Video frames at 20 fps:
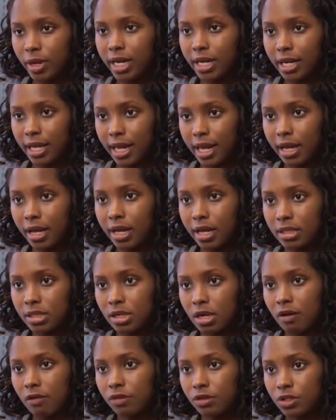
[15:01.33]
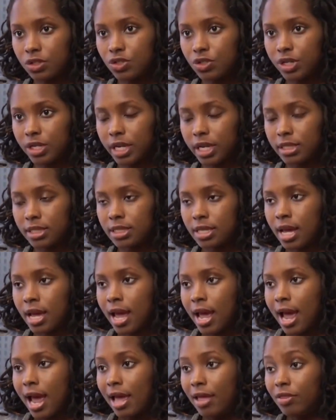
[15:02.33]
way to get guns off the streets.
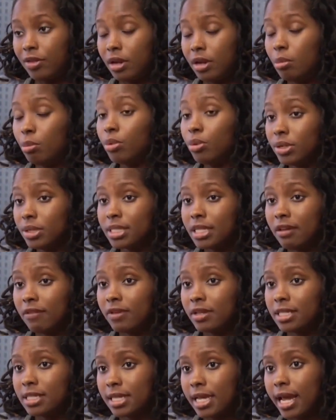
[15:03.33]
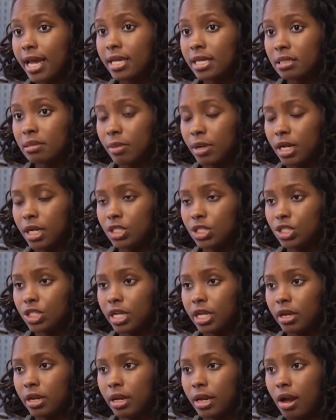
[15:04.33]
And the numbers even say as much.
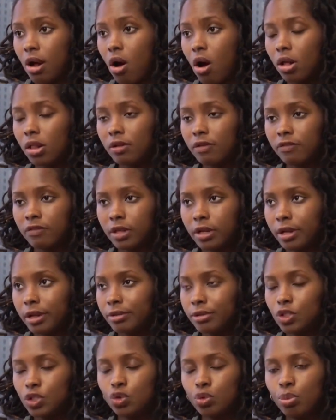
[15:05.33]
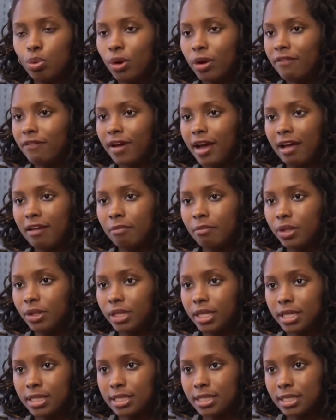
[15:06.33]
In all of the 2.5
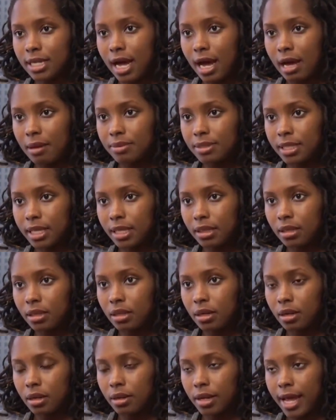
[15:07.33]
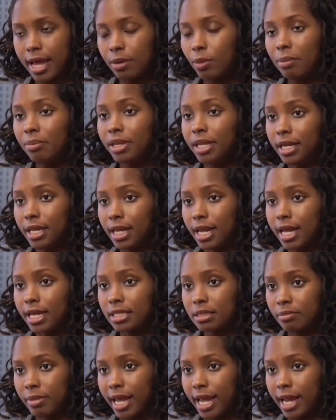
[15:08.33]
million stops that the NYPD
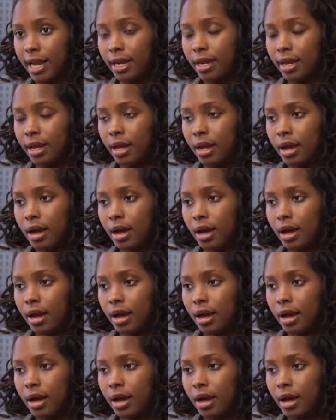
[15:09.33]
has made,